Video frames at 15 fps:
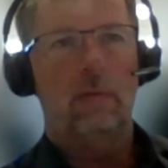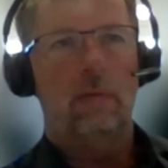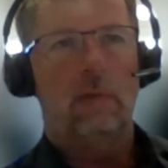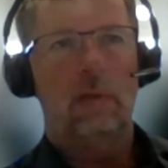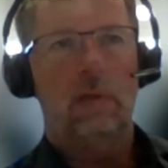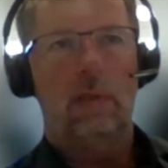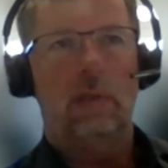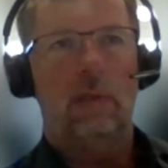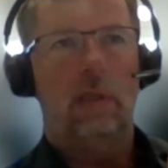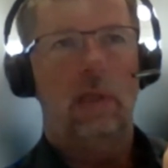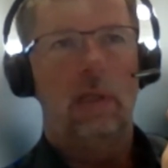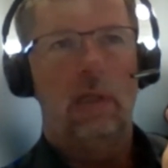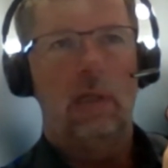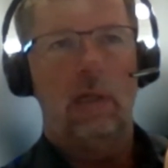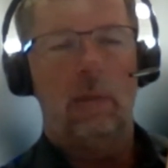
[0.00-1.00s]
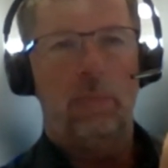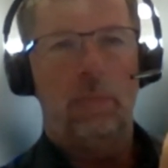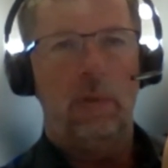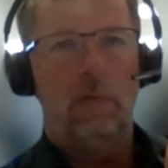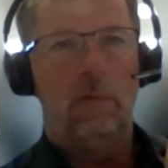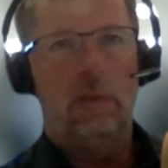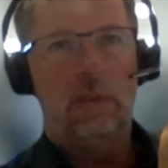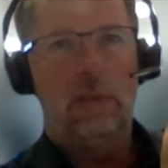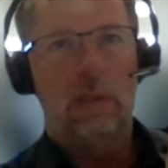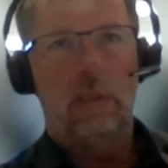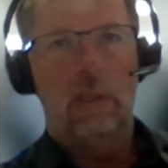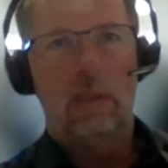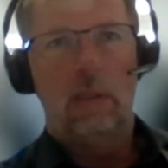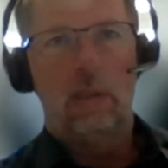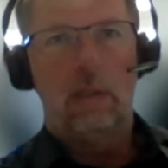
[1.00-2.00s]
already a PVs,
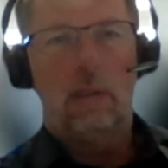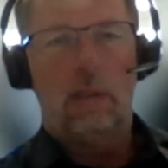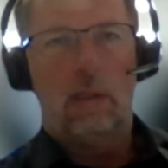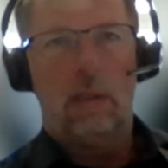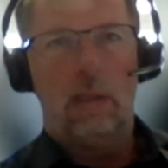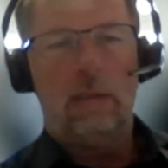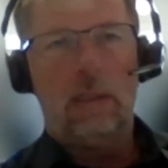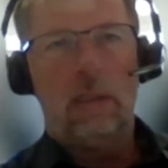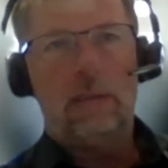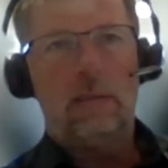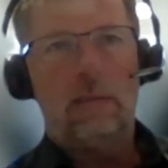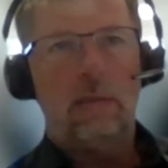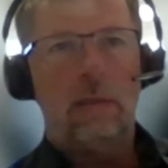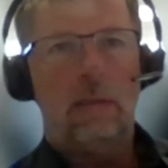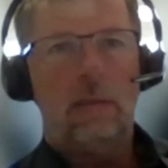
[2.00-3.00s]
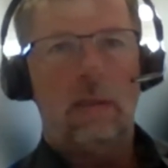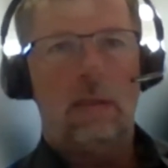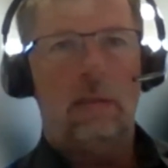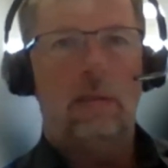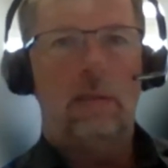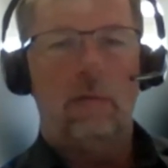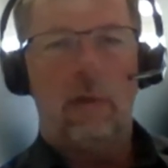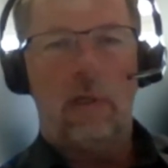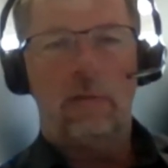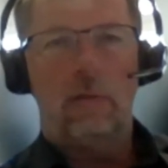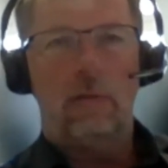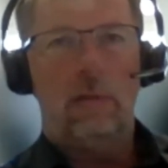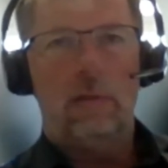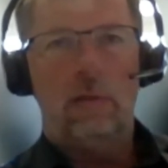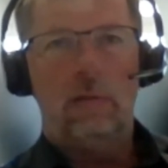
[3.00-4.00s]
and that's an alternative.
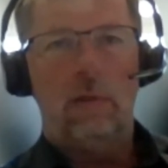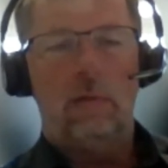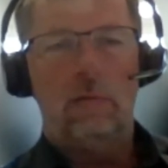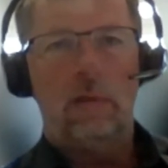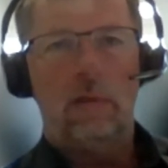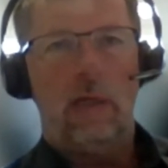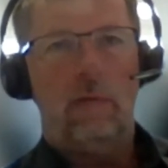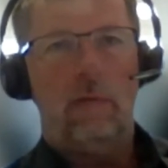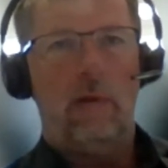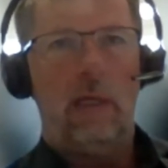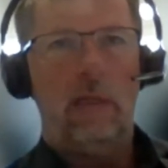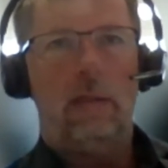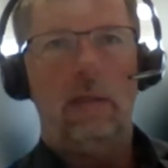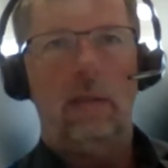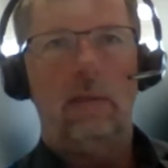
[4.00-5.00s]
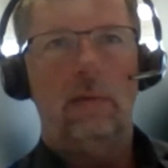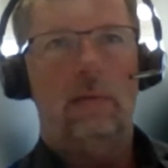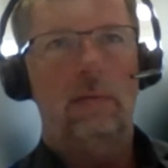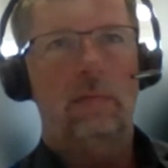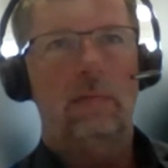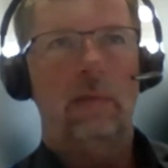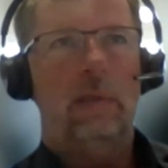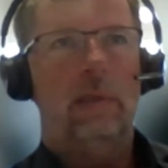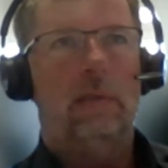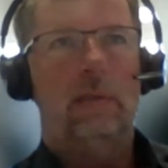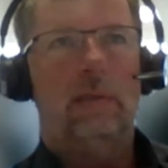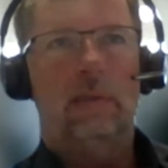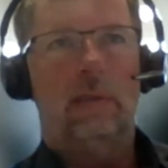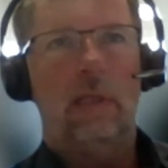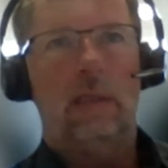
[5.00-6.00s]
Actually, you don't have any
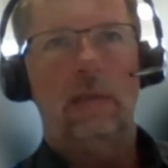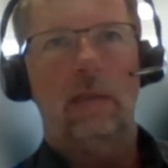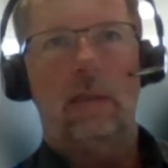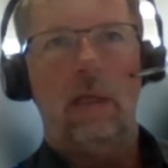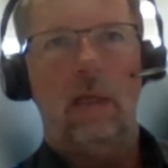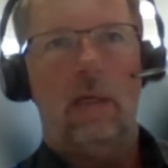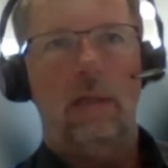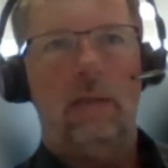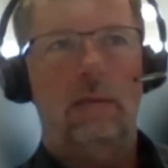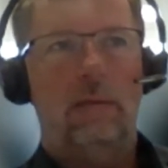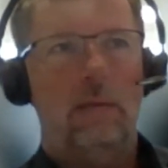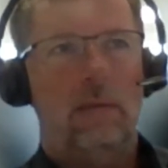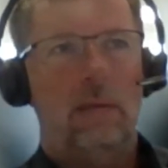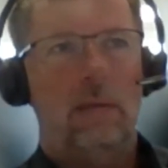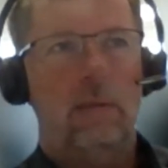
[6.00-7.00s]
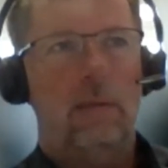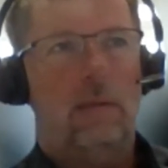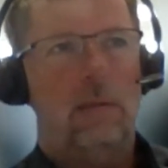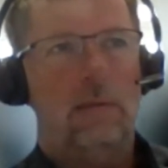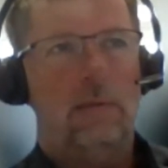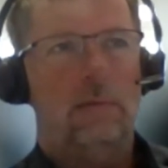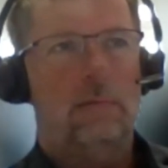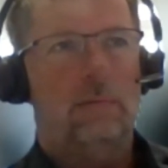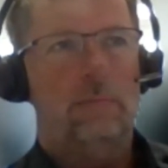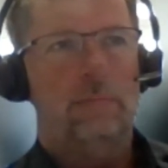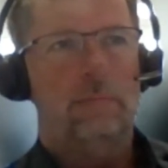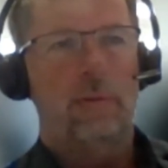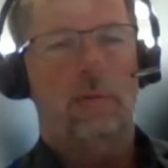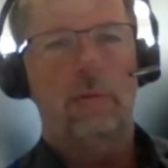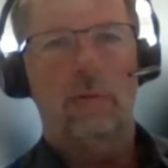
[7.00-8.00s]
really standardized
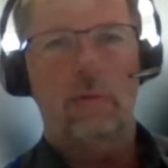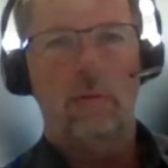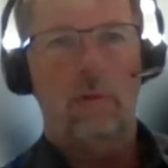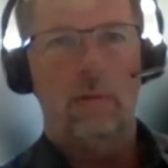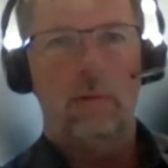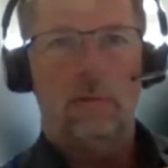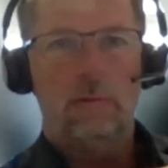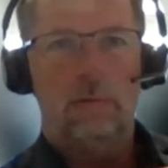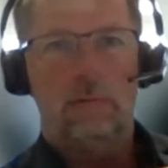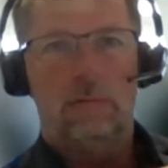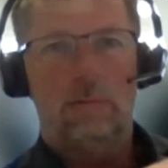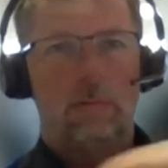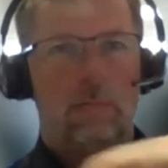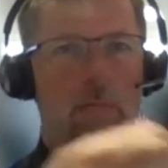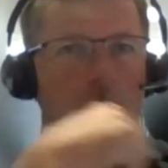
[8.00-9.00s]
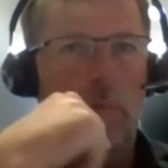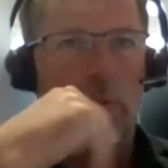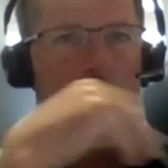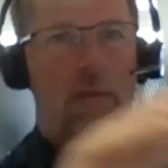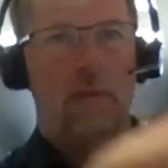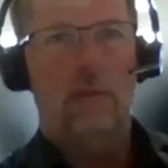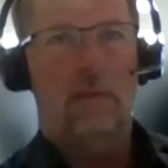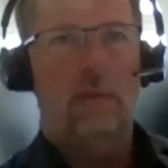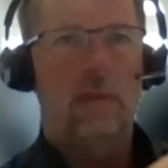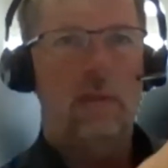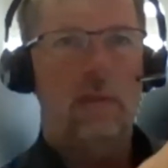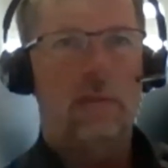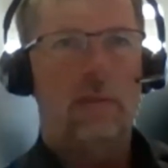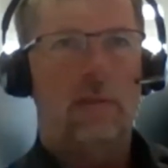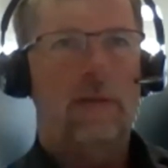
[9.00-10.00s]
protocol, but
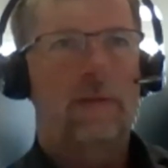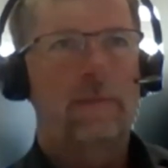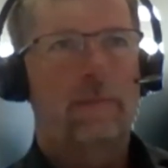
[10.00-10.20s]
this